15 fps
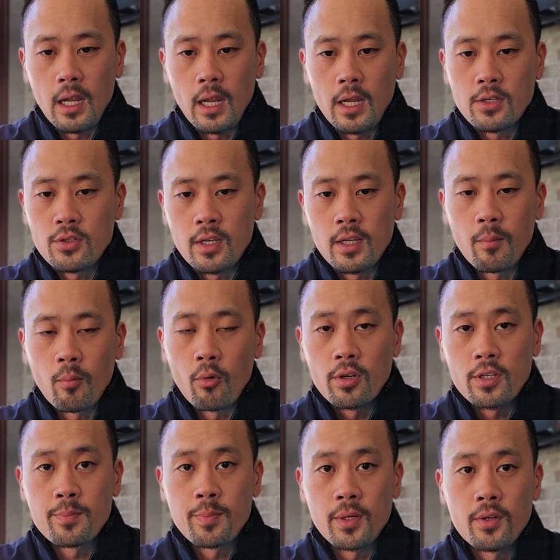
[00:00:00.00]
as you get more
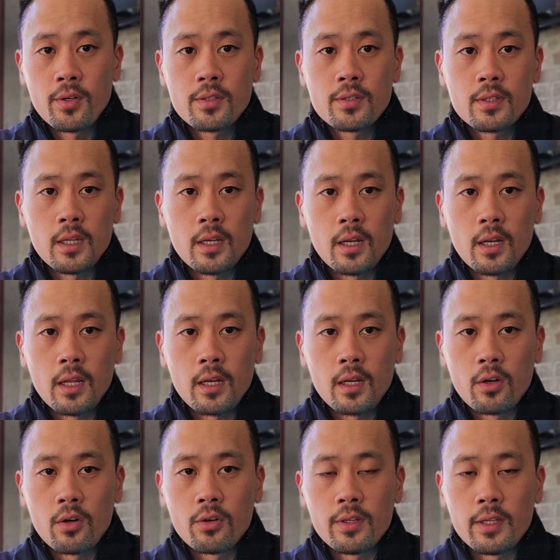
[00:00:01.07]
experience and like learn the